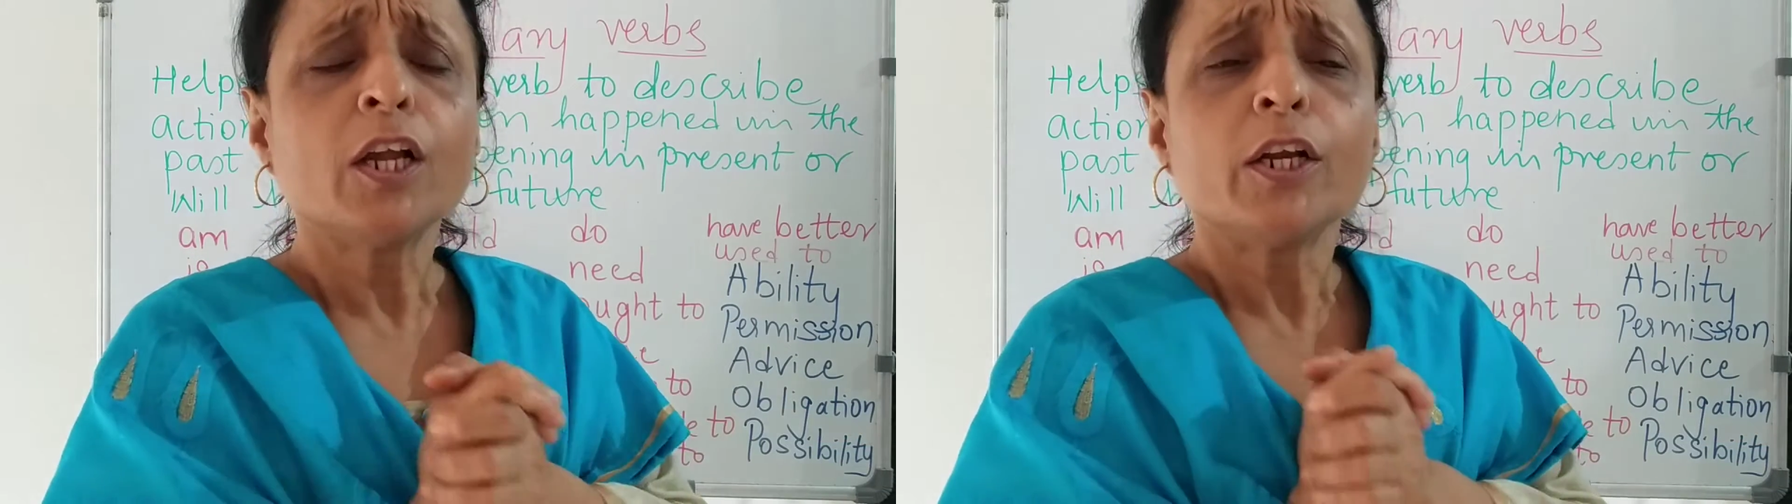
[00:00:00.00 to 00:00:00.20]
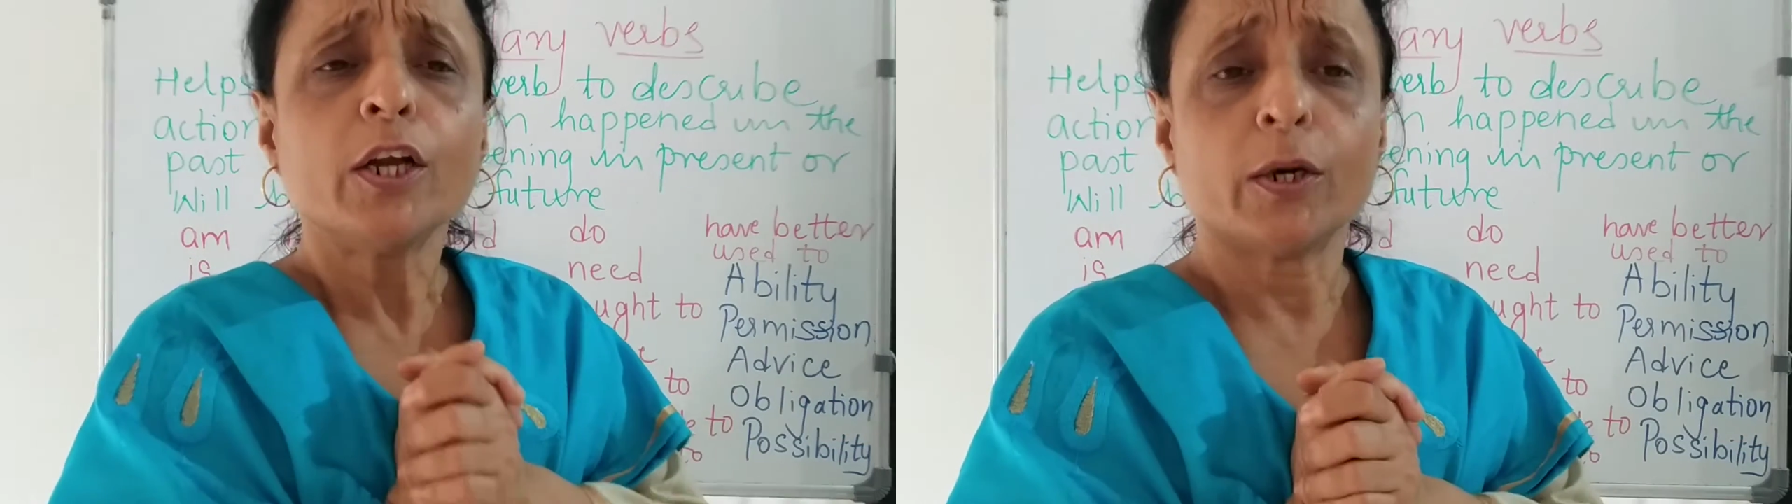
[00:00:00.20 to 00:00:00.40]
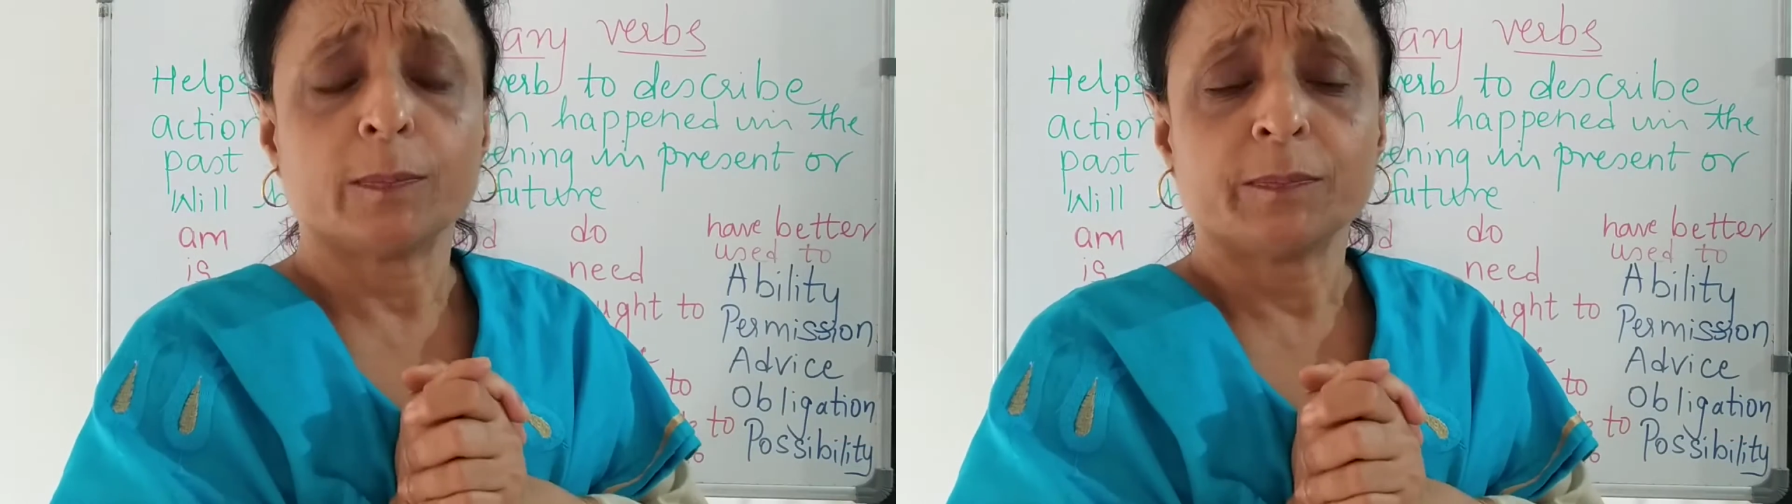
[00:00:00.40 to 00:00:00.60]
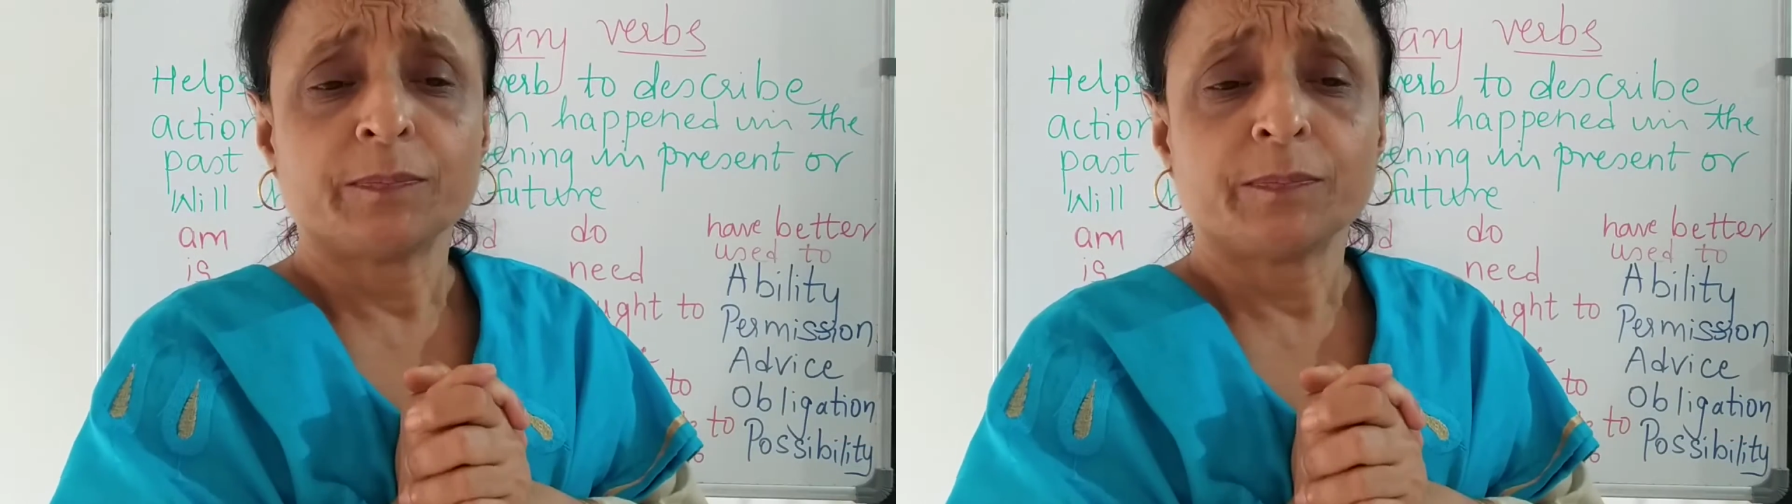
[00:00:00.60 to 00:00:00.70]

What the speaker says: Now,